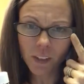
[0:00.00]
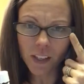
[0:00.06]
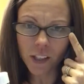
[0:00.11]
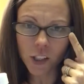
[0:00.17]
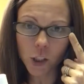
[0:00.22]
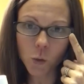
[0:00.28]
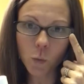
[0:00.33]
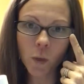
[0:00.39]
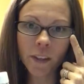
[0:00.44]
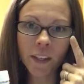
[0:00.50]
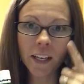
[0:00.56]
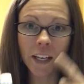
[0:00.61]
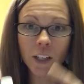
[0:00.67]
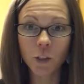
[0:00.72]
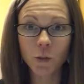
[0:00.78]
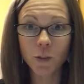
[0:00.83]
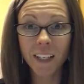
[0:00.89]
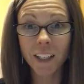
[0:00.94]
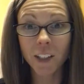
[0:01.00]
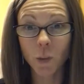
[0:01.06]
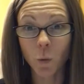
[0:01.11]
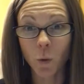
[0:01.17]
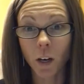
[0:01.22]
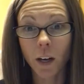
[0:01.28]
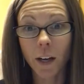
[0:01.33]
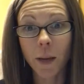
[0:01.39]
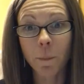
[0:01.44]
This is one that I do take to
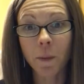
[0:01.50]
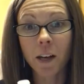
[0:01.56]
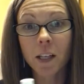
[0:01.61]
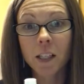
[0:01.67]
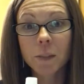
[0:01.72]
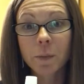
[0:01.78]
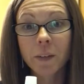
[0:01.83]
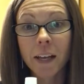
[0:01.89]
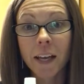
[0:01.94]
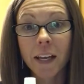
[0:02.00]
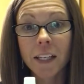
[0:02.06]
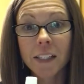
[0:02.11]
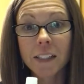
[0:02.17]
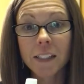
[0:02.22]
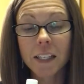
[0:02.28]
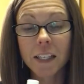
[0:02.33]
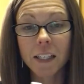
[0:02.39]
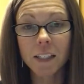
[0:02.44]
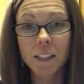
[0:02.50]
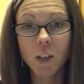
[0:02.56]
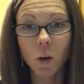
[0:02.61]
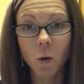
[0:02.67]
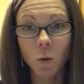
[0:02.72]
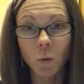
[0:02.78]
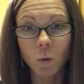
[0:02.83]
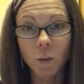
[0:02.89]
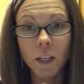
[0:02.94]
work, and my husband has his
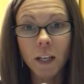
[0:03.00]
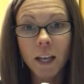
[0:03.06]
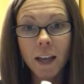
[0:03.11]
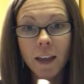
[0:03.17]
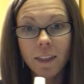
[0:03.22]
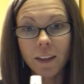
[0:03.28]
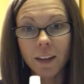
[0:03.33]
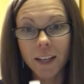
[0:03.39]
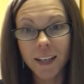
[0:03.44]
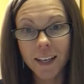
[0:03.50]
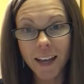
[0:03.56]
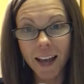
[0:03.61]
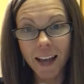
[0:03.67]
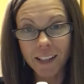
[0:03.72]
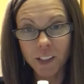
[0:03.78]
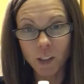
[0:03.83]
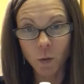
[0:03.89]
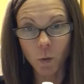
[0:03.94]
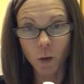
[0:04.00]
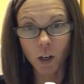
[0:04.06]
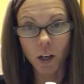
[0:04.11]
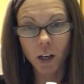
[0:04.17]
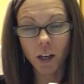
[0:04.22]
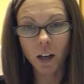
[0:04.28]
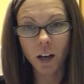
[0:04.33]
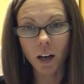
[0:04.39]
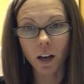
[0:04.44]
own that he has at
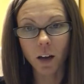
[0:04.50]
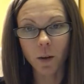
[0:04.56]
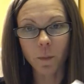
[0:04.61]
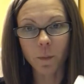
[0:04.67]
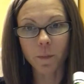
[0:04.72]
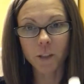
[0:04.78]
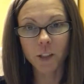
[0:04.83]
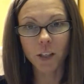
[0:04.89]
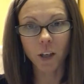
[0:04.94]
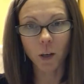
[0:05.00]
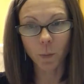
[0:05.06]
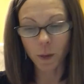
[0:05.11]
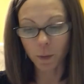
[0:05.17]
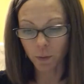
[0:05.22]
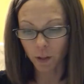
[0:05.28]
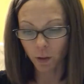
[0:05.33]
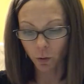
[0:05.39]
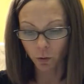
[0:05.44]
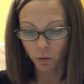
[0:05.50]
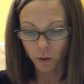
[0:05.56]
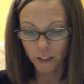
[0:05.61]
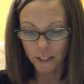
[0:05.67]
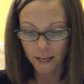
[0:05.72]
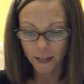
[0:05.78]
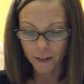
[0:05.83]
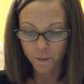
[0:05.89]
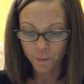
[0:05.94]
work to help him get through the
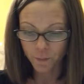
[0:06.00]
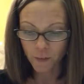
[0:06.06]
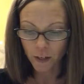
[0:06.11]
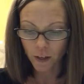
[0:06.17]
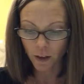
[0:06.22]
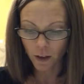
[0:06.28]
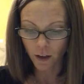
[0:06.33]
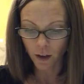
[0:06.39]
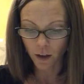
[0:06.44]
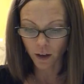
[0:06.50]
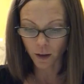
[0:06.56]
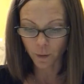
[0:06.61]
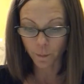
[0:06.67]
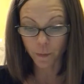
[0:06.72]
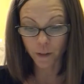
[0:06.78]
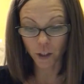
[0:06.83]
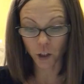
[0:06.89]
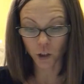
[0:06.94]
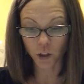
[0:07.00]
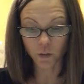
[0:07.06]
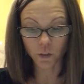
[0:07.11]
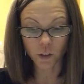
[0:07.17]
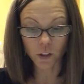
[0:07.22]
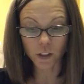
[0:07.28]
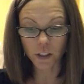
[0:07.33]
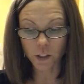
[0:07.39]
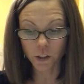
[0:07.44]
day. But you
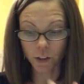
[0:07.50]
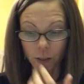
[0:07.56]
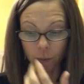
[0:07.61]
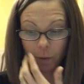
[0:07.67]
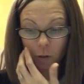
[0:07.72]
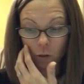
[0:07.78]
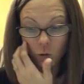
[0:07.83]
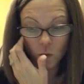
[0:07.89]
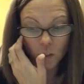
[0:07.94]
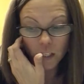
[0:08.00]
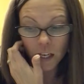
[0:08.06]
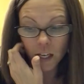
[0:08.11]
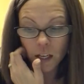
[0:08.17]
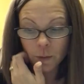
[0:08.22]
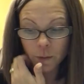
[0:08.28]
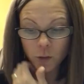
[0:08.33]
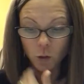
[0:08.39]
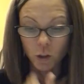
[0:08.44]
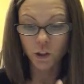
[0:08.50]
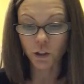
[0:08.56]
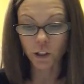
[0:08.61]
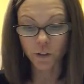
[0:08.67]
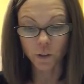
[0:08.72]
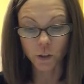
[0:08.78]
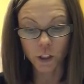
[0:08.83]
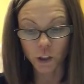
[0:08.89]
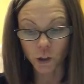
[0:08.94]
diffuse it during emotional times or
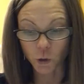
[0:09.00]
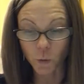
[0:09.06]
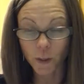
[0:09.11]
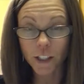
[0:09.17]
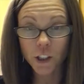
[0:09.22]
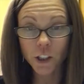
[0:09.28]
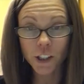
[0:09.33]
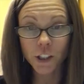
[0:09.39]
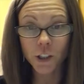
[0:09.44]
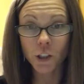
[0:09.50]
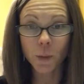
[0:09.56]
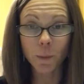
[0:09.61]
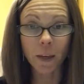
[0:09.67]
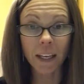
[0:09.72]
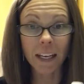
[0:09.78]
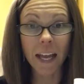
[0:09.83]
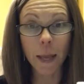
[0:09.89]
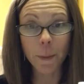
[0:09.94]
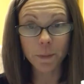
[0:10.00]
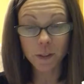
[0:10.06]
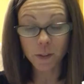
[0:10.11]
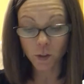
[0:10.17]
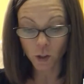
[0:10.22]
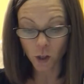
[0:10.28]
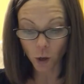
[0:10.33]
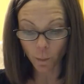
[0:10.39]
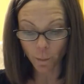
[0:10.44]
stressful situations. You can make an
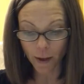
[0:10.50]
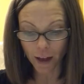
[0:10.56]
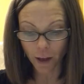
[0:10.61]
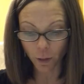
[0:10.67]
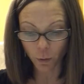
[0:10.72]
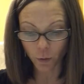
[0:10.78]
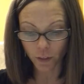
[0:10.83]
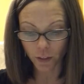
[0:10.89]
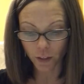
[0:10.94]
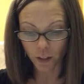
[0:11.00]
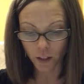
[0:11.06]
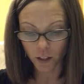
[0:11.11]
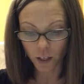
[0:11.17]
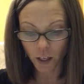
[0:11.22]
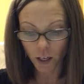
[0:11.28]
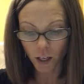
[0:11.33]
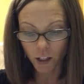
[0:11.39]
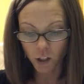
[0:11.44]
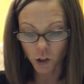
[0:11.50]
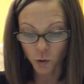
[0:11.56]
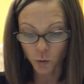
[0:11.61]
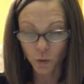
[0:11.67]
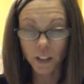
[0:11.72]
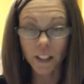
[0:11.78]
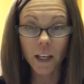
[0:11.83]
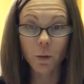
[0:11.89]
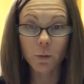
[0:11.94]
Epsom salt bath with it. It just
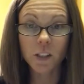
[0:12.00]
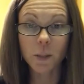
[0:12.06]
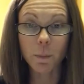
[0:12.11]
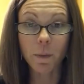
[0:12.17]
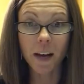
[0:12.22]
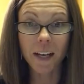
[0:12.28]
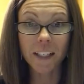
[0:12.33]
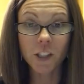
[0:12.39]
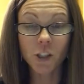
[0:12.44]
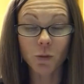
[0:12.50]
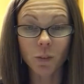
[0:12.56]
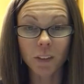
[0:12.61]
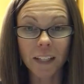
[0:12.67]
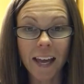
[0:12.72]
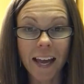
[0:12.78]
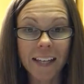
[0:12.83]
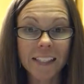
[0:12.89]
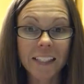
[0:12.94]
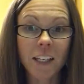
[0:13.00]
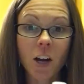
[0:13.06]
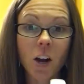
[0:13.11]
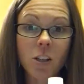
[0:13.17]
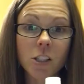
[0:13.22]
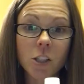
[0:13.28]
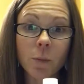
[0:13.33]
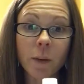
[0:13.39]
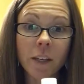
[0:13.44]
really helps the body to relax. And it
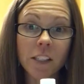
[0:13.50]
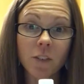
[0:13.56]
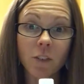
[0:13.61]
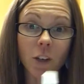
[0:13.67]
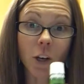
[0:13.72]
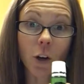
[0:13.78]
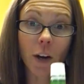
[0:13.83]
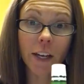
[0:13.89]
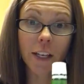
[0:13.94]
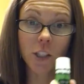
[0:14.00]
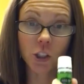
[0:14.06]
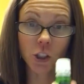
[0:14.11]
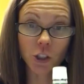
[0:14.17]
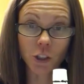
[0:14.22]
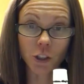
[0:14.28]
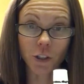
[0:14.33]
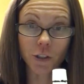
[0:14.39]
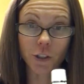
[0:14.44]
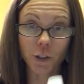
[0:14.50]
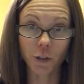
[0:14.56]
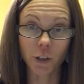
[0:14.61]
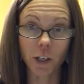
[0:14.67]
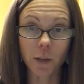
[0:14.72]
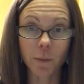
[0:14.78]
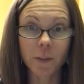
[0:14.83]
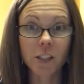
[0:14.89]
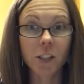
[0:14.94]
also makes for a great sugar
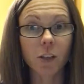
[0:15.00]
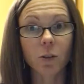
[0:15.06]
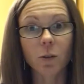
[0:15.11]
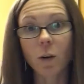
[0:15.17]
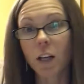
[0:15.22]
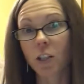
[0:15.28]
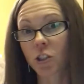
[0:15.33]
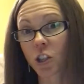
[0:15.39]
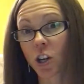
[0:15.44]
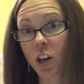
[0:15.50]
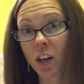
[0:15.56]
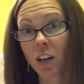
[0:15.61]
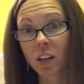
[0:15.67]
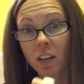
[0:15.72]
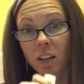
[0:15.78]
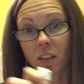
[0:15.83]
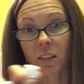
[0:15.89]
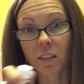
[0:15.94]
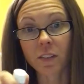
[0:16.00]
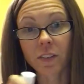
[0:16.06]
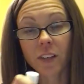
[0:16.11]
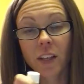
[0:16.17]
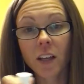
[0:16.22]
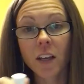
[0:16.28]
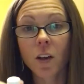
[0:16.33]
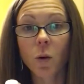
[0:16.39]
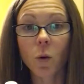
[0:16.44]
scrub. So a jar of
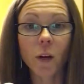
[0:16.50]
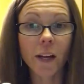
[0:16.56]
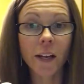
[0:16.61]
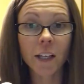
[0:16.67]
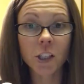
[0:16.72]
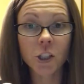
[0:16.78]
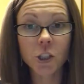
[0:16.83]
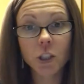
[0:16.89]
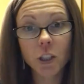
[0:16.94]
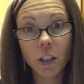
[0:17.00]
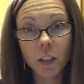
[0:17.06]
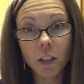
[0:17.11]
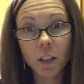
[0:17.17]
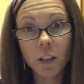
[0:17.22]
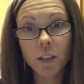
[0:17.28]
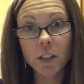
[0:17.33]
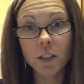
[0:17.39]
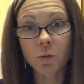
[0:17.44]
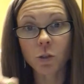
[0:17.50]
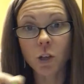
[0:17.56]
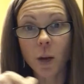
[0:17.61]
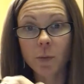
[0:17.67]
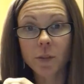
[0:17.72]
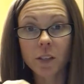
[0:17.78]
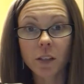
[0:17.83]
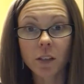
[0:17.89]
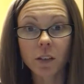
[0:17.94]
organic sugar, some
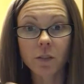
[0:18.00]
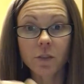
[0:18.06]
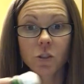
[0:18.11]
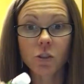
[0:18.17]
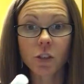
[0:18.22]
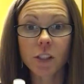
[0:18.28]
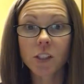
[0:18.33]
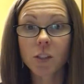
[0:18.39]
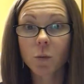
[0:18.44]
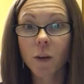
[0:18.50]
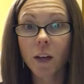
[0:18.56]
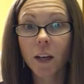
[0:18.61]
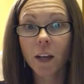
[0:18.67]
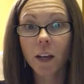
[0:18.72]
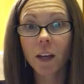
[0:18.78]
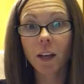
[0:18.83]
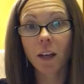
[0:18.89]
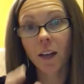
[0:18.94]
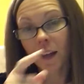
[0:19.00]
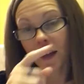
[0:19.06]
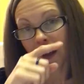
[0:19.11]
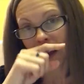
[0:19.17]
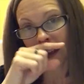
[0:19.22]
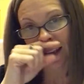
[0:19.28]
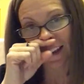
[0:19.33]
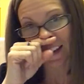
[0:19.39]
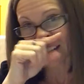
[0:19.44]
drops of Stress Away,
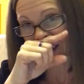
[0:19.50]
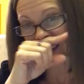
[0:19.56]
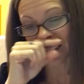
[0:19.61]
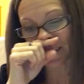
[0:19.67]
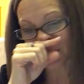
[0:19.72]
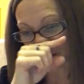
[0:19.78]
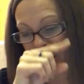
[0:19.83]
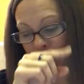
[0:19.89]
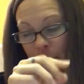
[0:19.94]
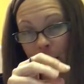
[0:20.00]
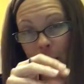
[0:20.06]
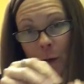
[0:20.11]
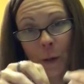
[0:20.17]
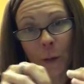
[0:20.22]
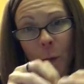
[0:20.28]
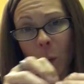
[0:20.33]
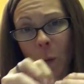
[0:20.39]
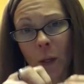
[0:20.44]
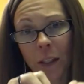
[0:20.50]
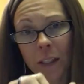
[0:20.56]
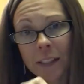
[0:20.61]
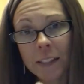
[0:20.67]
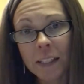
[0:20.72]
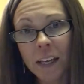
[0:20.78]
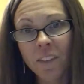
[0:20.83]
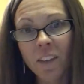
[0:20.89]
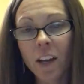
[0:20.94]
and a carrier oil
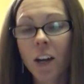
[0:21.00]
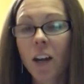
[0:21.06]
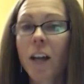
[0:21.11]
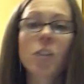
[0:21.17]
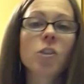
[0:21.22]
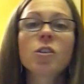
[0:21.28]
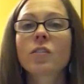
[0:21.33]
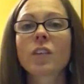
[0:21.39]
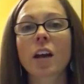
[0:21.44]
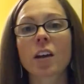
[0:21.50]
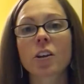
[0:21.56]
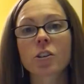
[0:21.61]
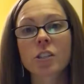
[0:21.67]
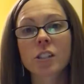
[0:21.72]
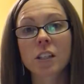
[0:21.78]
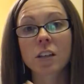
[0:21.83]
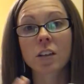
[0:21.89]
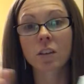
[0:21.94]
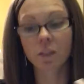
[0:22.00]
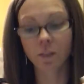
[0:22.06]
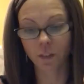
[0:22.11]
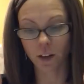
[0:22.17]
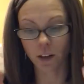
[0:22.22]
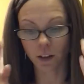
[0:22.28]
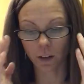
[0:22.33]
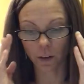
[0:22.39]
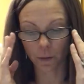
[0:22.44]
inside of there, and you've got yourself
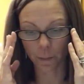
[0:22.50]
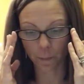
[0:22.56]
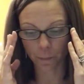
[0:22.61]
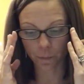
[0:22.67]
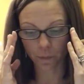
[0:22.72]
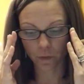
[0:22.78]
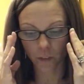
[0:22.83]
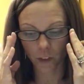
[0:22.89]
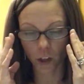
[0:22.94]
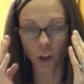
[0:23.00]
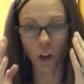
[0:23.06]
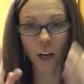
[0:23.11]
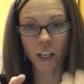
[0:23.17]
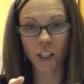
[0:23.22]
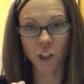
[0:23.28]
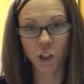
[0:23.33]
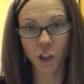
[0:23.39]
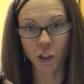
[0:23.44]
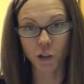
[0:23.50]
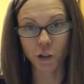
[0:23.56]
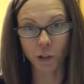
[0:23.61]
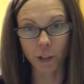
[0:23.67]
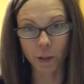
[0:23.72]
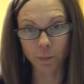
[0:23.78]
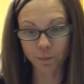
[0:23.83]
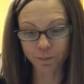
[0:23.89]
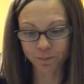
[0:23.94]
a great sugar
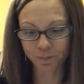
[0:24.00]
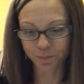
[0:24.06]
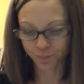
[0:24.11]
scrub.